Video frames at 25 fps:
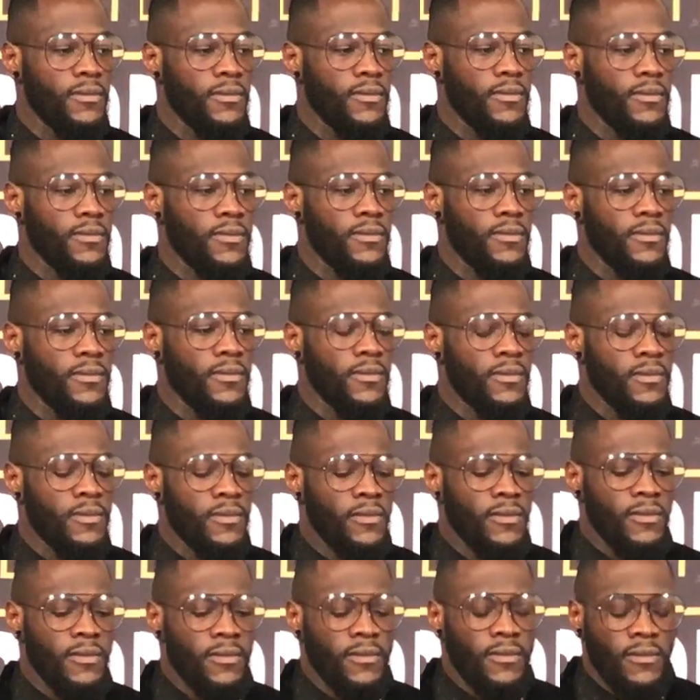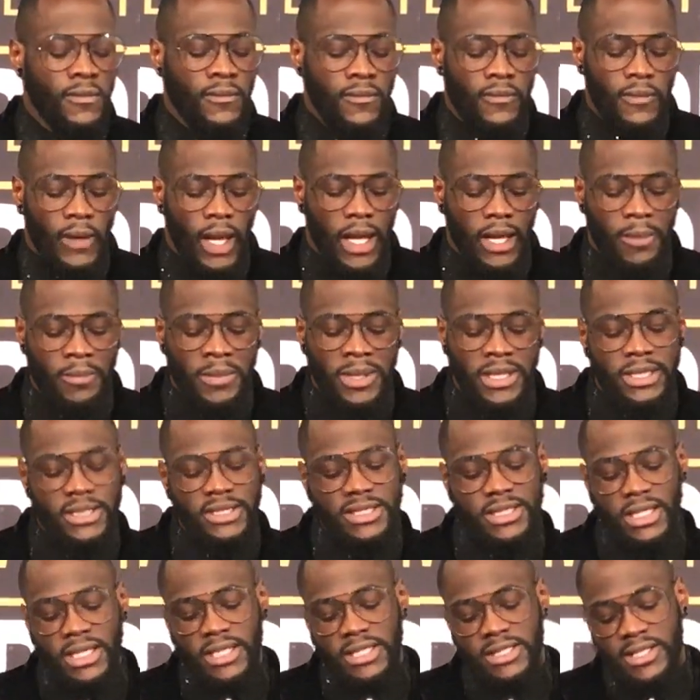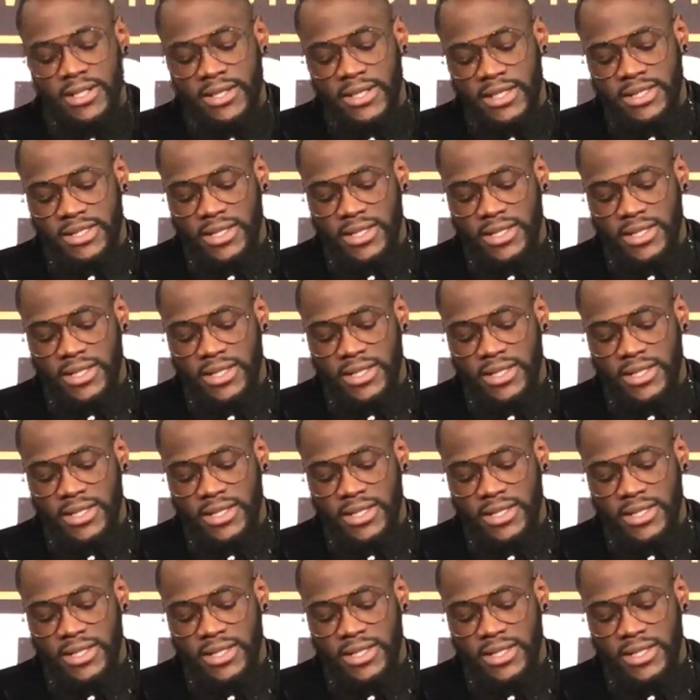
what level Joshua is at? I mean, it's, it's,